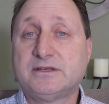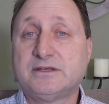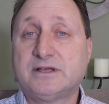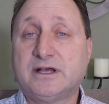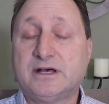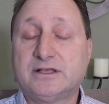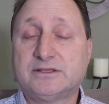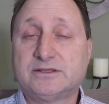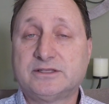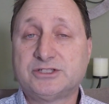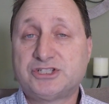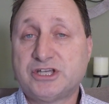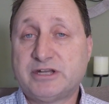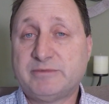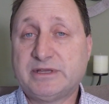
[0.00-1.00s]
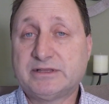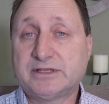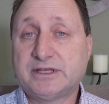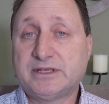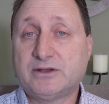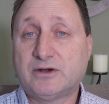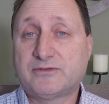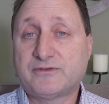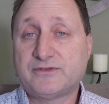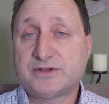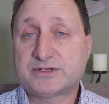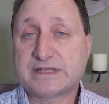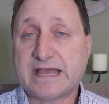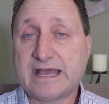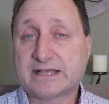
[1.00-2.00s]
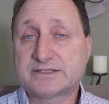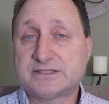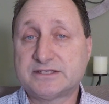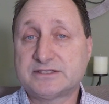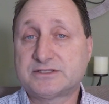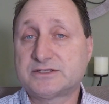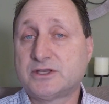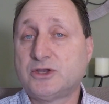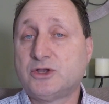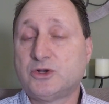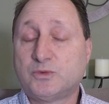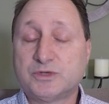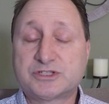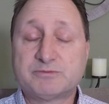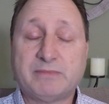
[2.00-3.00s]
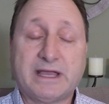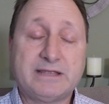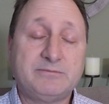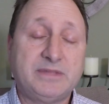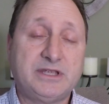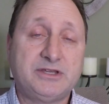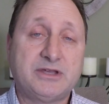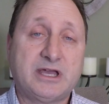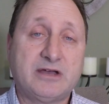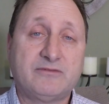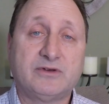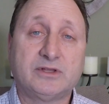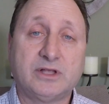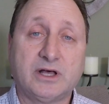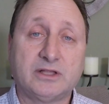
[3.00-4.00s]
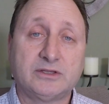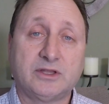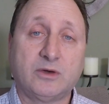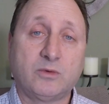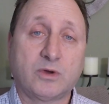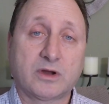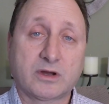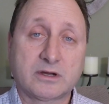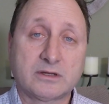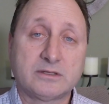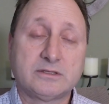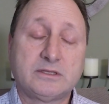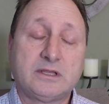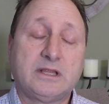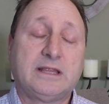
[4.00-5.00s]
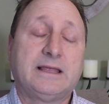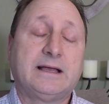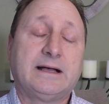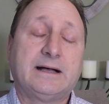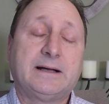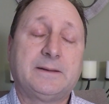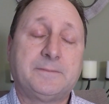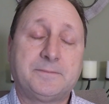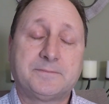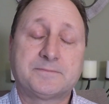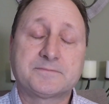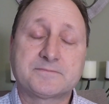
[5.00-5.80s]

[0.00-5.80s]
uh, legitimately off of your taxes, which might mean you have a, a lower um,